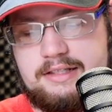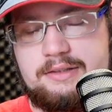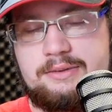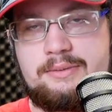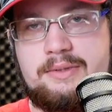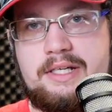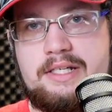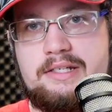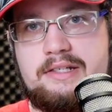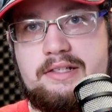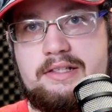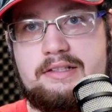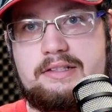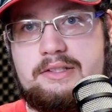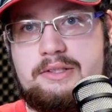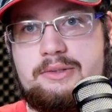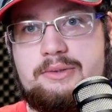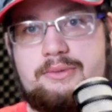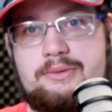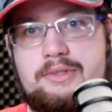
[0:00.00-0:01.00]
why you need
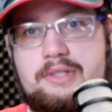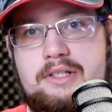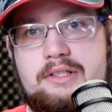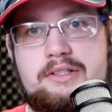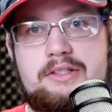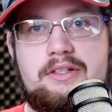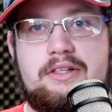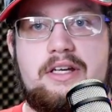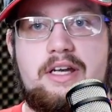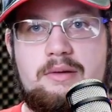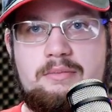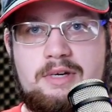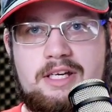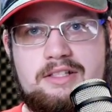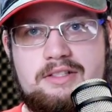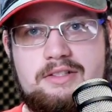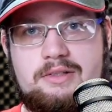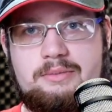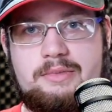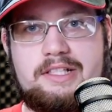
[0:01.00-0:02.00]
to talk to your game
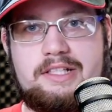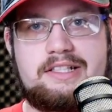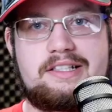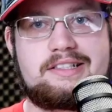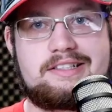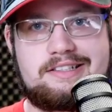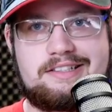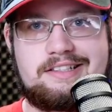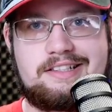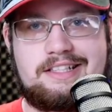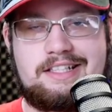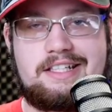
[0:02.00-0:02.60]
master, because